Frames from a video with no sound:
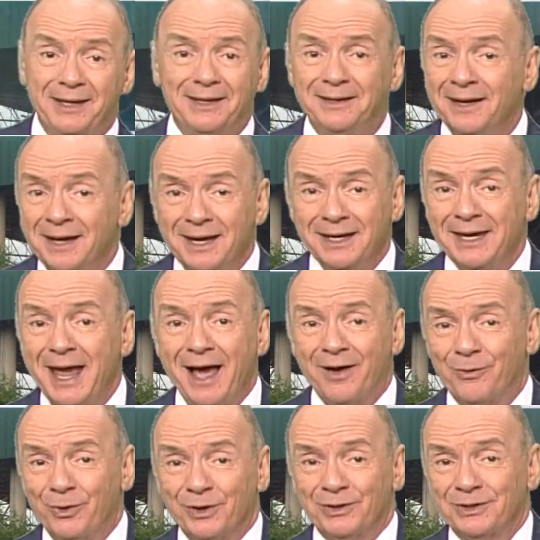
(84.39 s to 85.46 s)
And yeah,
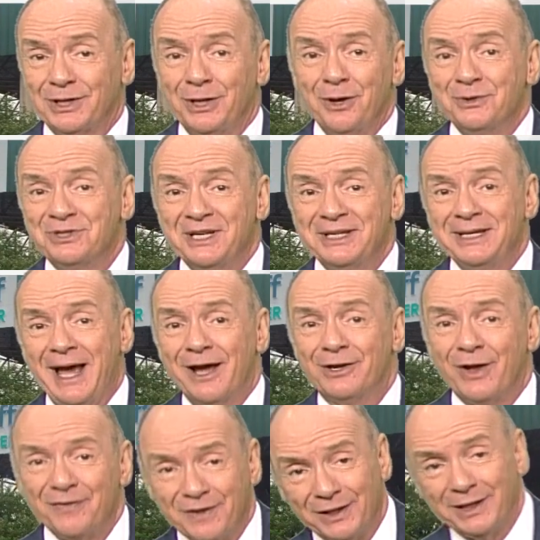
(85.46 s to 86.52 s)
we're closing down on the